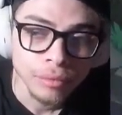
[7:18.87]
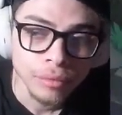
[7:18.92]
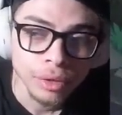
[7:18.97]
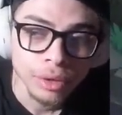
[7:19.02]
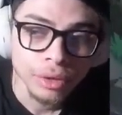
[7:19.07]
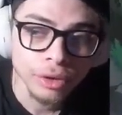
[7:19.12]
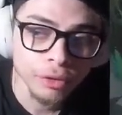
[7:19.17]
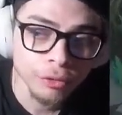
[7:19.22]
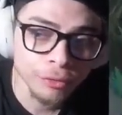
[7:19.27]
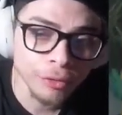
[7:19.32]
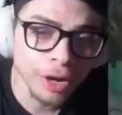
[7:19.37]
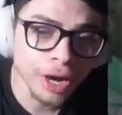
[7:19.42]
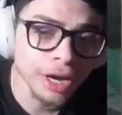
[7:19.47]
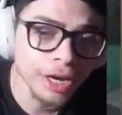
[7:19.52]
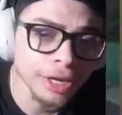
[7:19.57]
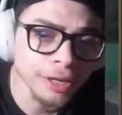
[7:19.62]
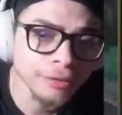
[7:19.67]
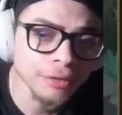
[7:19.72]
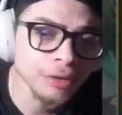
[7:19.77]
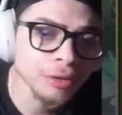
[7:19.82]
You'll find
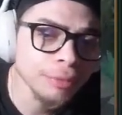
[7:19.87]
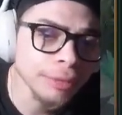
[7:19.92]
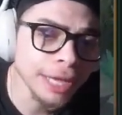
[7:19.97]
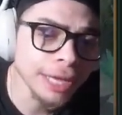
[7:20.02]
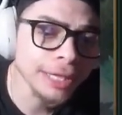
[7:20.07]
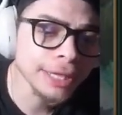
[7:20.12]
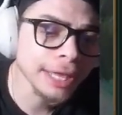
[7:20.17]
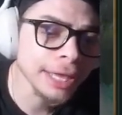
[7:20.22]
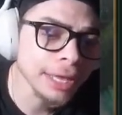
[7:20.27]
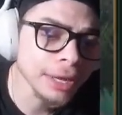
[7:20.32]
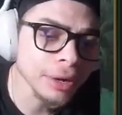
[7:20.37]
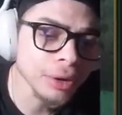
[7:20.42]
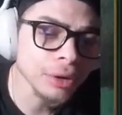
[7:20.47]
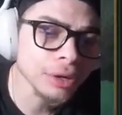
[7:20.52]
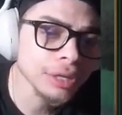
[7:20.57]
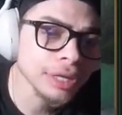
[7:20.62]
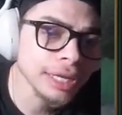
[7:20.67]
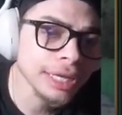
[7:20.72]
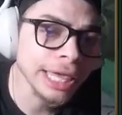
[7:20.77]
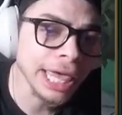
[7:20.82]
if you make like
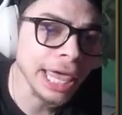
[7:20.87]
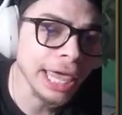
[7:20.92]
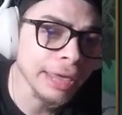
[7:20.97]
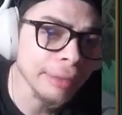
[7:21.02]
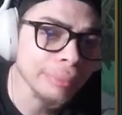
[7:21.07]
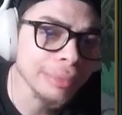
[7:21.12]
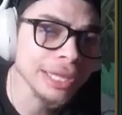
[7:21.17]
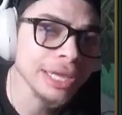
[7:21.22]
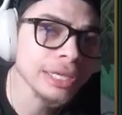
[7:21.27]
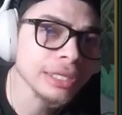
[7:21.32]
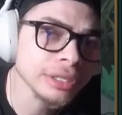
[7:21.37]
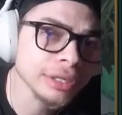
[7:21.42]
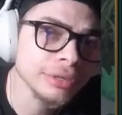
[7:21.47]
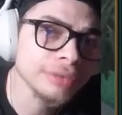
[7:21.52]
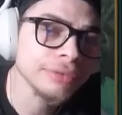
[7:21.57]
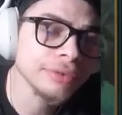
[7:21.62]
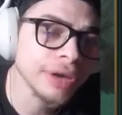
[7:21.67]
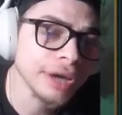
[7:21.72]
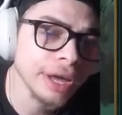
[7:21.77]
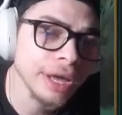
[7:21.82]
early gank plays on
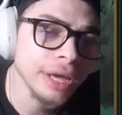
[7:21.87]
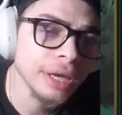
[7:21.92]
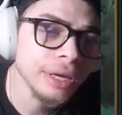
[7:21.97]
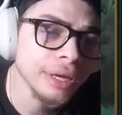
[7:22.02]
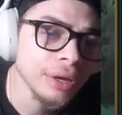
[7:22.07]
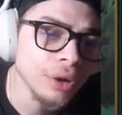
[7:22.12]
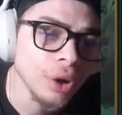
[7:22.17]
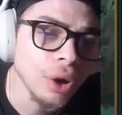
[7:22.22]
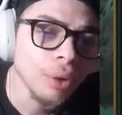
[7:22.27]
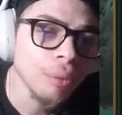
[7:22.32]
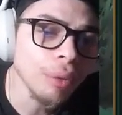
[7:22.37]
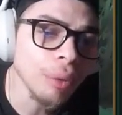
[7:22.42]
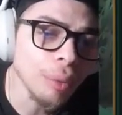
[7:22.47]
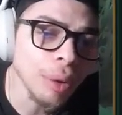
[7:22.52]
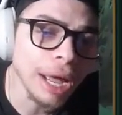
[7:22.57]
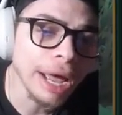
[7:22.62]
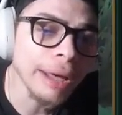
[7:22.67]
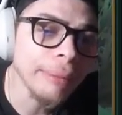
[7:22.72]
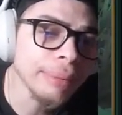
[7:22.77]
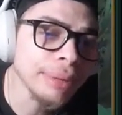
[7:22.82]
Vi, what will
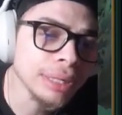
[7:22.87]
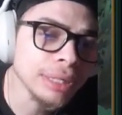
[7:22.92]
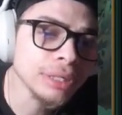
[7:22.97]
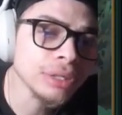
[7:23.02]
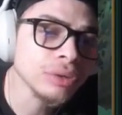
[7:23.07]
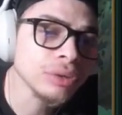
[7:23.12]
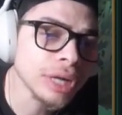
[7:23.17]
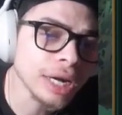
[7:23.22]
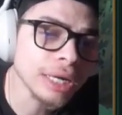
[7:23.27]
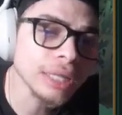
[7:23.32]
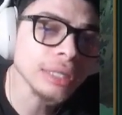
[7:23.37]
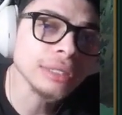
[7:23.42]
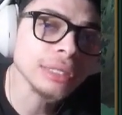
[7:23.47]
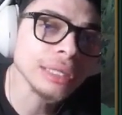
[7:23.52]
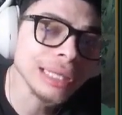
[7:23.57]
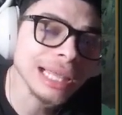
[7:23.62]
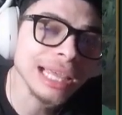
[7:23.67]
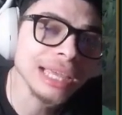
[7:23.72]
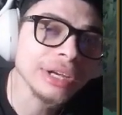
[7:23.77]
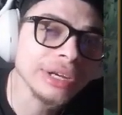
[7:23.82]
happen is you kind of
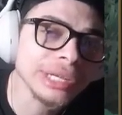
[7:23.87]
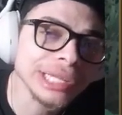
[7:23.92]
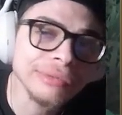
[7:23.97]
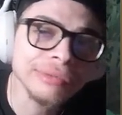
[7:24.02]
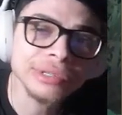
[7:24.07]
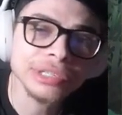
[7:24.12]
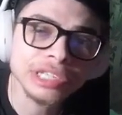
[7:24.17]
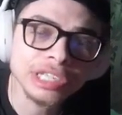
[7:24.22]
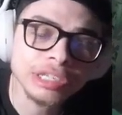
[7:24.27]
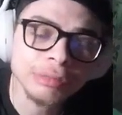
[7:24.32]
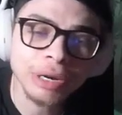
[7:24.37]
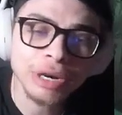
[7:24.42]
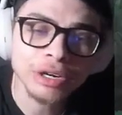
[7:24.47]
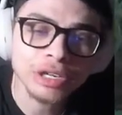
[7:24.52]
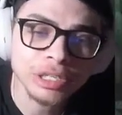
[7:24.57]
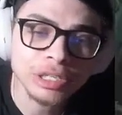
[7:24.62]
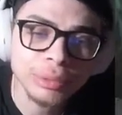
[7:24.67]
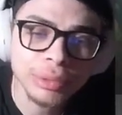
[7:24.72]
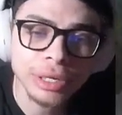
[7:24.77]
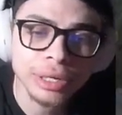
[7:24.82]
delay your level 6 power
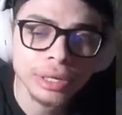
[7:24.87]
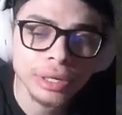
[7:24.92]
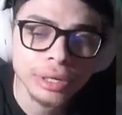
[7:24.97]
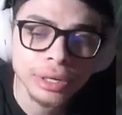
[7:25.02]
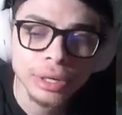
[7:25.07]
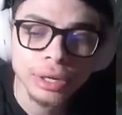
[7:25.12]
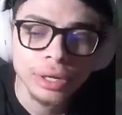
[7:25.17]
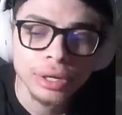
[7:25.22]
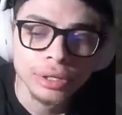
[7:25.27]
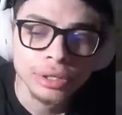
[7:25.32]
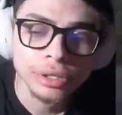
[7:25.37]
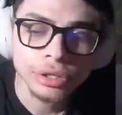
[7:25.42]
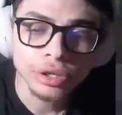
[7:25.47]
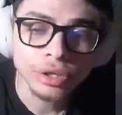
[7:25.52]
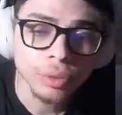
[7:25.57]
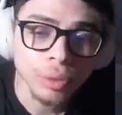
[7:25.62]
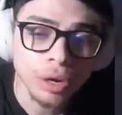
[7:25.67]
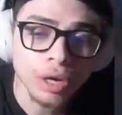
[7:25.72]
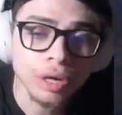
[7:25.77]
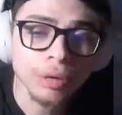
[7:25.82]
spike. So you
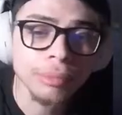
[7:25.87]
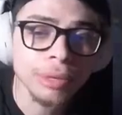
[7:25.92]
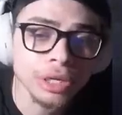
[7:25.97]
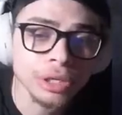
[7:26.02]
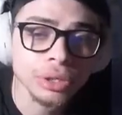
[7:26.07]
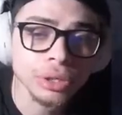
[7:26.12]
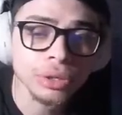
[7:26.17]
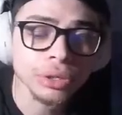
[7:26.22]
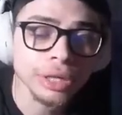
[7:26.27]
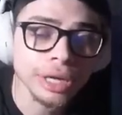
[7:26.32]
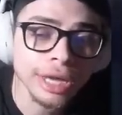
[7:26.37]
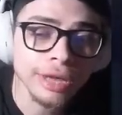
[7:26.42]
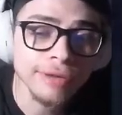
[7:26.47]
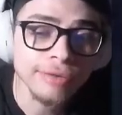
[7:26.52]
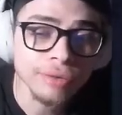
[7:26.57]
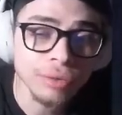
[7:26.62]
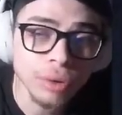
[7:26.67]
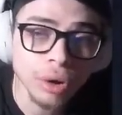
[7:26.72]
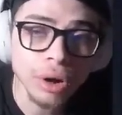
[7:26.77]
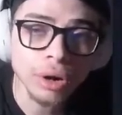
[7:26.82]
want to make sure that if
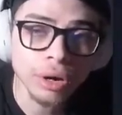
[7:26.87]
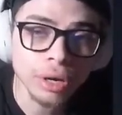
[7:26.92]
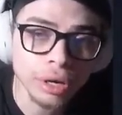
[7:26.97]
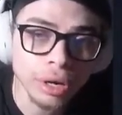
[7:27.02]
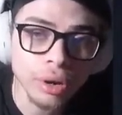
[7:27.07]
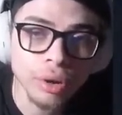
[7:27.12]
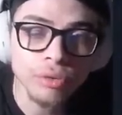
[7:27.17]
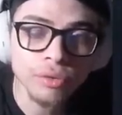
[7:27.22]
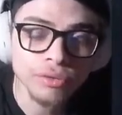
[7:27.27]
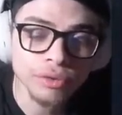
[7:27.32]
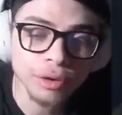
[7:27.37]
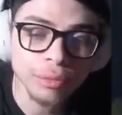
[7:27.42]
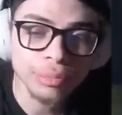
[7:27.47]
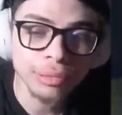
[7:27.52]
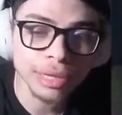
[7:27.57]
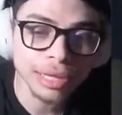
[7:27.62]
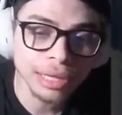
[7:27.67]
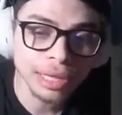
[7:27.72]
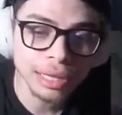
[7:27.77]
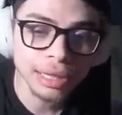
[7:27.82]
you are going to go for a
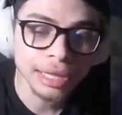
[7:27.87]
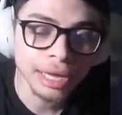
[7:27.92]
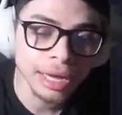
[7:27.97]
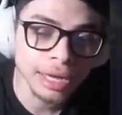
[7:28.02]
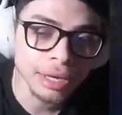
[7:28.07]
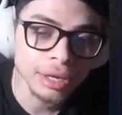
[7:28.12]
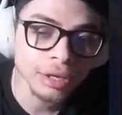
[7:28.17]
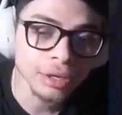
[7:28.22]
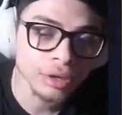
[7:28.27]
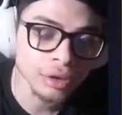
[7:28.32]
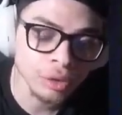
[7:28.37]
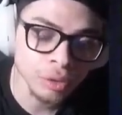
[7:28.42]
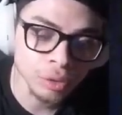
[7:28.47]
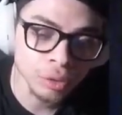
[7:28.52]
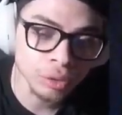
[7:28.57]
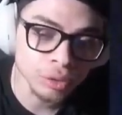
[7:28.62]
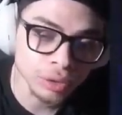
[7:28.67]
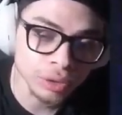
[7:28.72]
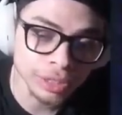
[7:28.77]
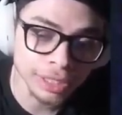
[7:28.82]
play like that,
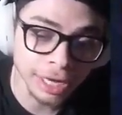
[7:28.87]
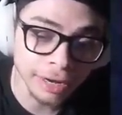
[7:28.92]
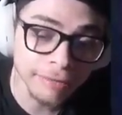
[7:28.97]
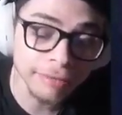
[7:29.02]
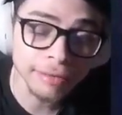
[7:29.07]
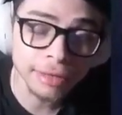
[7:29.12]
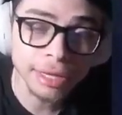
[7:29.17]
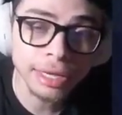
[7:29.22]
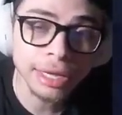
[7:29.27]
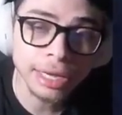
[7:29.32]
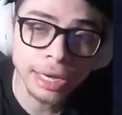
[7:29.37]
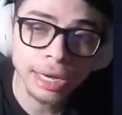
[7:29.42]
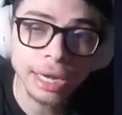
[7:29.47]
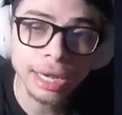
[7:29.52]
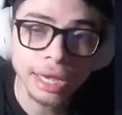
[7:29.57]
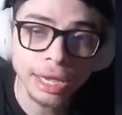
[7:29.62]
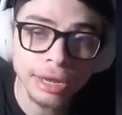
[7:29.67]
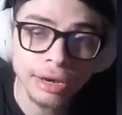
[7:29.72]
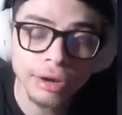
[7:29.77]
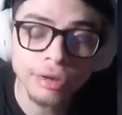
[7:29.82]
you're definitely going to
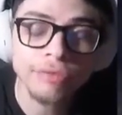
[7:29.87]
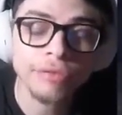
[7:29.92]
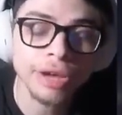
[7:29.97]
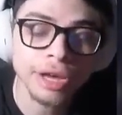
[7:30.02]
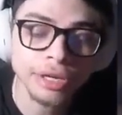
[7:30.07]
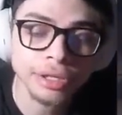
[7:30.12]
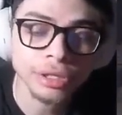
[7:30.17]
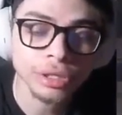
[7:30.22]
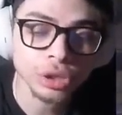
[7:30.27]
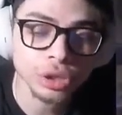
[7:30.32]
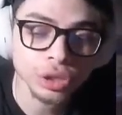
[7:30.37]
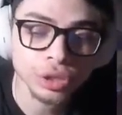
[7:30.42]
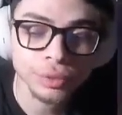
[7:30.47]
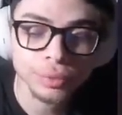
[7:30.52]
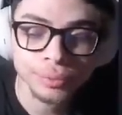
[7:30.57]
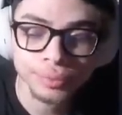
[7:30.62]
get an advantage.